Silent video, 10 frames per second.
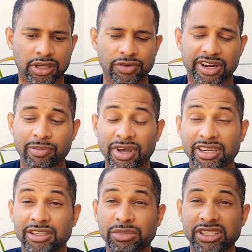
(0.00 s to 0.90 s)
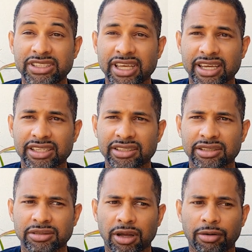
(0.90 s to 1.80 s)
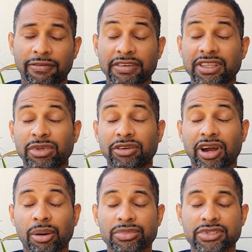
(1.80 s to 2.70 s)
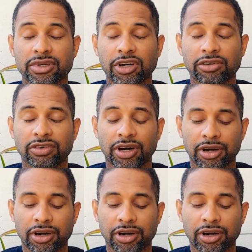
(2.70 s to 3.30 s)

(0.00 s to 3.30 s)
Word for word: he recommended me taking about 50 milligrams of